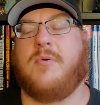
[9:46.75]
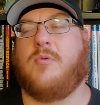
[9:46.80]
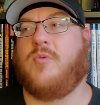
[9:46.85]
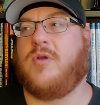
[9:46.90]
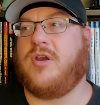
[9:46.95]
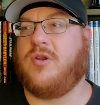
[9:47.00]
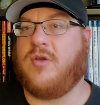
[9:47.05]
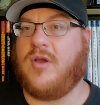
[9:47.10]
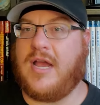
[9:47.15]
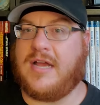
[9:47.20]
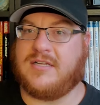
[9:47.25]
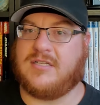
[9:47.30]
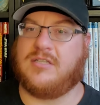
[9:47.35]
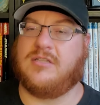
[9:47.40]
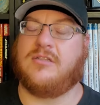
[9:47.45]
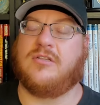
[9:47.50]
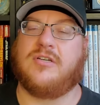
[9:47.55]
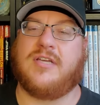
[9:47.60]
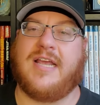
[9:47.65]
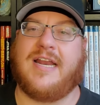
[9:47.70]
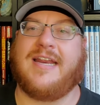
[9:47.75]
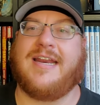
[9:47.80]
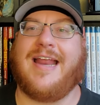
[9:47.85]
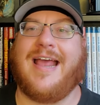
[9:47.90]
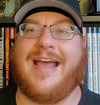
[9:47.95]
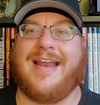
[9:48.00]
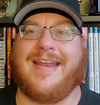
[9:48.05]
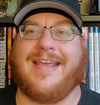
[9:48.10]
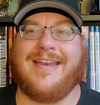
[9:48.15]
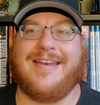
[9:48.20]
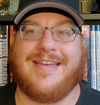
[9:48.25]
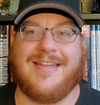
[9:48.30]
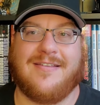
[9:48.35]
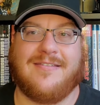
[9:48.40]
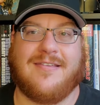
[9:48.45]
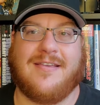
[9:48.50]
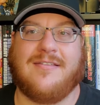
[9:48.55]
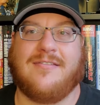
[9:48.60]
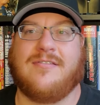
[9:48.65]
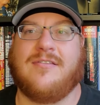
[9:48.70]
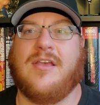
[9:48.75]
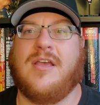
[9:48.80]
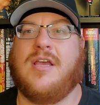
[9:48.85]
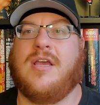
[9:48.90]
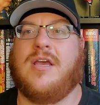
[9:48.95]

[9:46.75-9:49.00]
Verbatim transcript: but when you actually look at it at a distance,